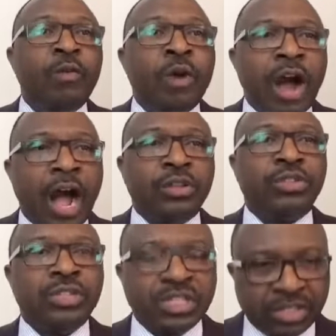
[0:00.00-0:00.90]
How
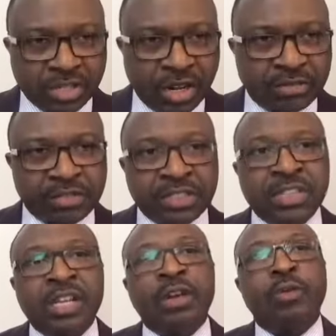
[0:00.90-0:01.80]
to dissolve it?
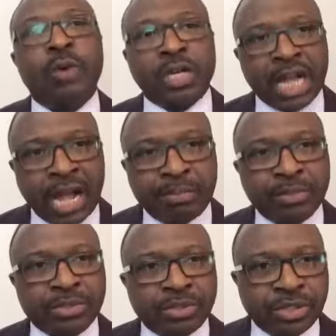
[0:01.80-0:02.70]
What
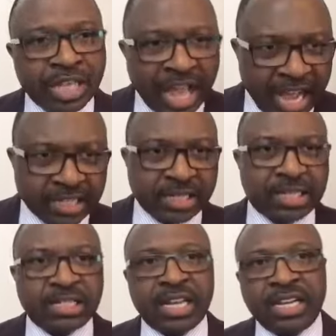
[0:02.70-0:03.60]
happens to the
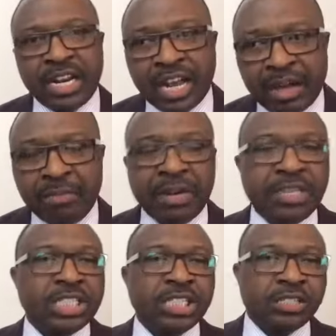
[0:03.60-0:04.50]
assets and the
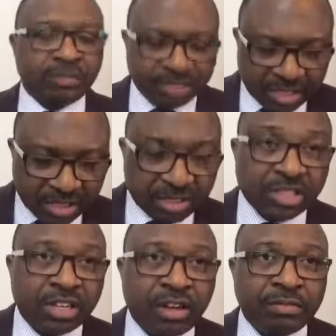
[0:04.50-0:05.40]
liabilities of
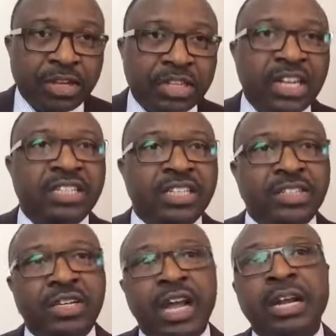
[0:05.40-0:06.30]
the
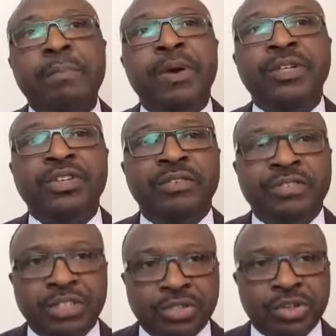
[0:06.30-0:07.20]
organization at the point of
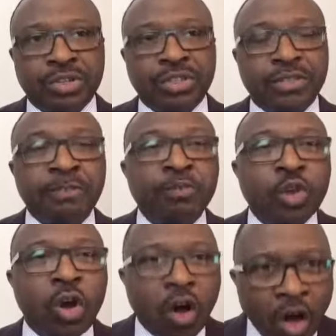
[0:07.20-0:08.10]
dissolution?
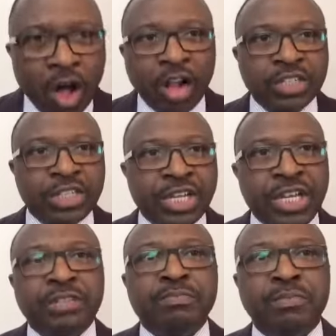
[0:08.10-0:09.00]
All
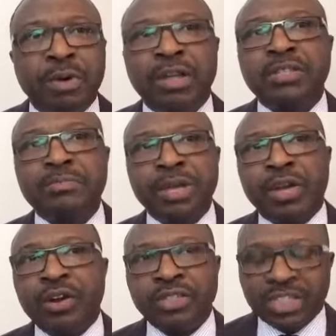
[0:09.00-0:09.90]
these must be
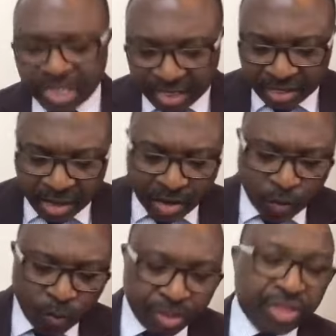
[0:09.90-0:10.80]
contained
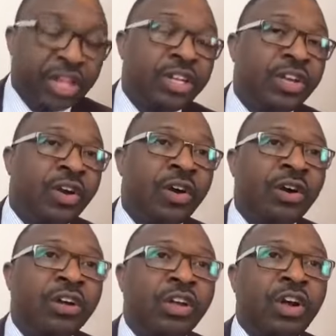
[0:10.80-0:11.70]
within your
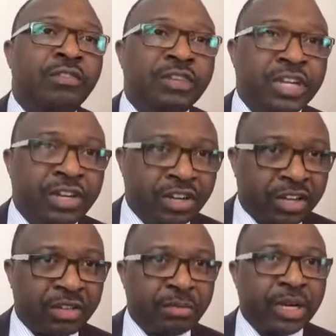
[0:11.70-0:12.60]
governing
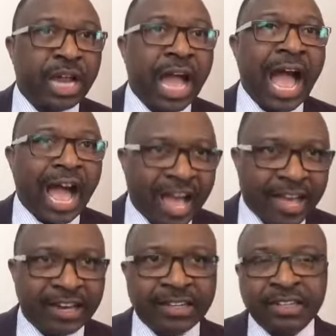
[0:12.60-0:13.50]
document
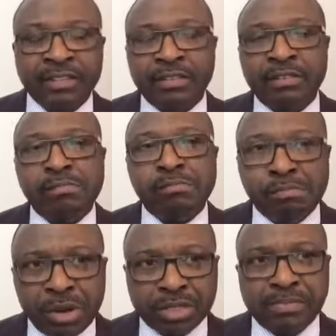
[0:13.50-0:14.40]
and
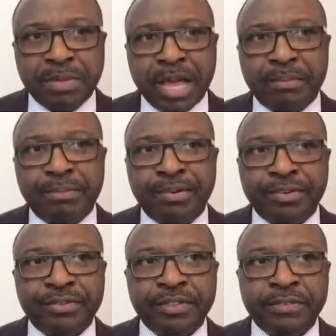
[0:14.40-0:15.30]
must be
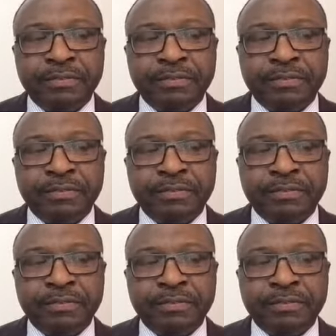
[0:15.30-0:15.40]
approved